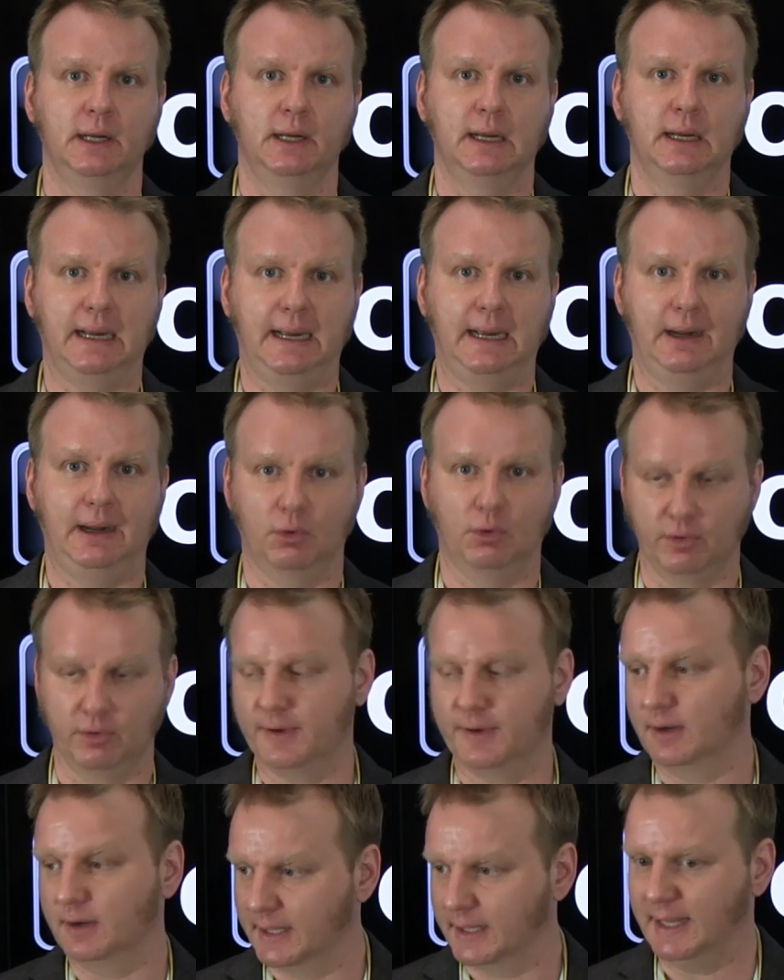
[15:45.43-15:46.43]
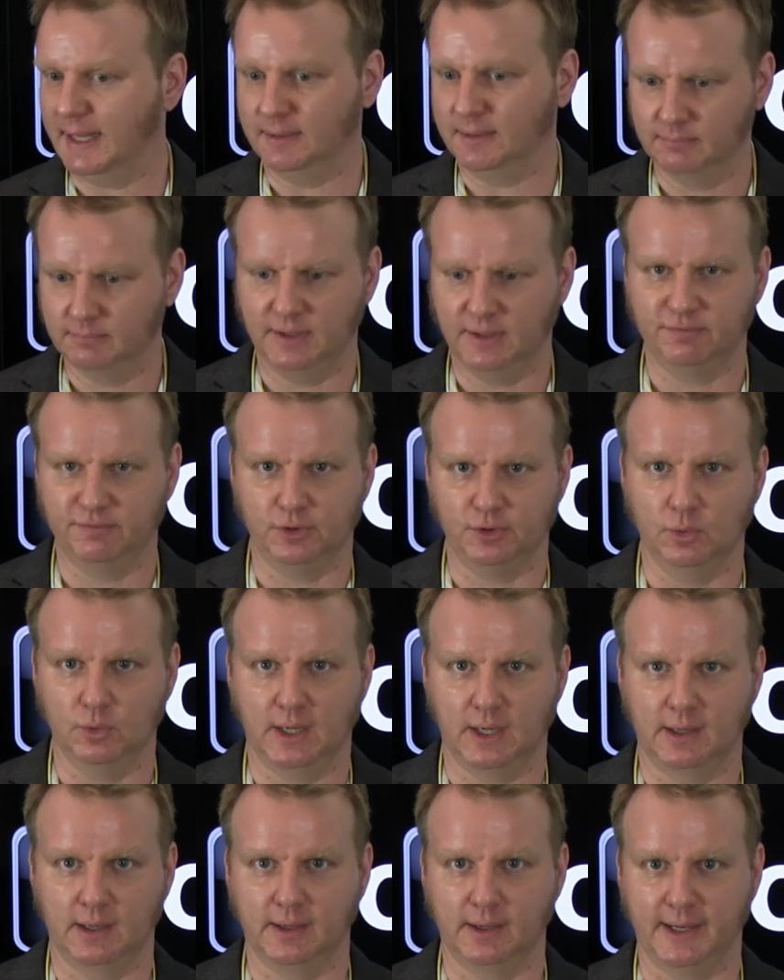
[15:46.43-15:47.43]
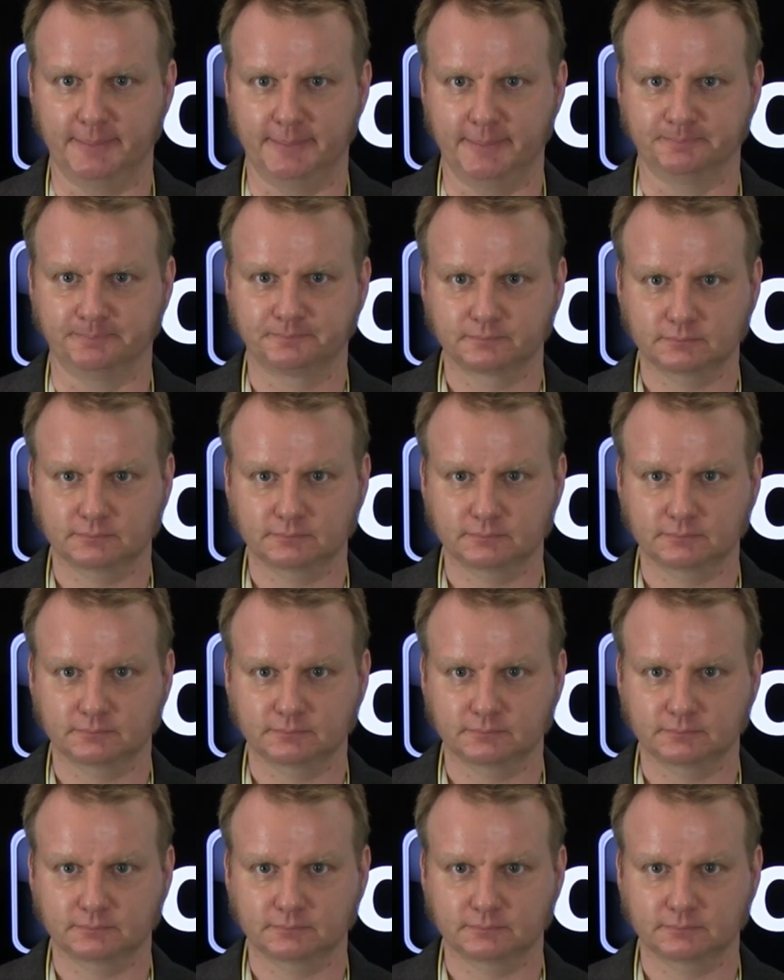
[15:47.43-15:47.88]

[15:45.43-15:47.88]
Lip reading: Or there again, if you're on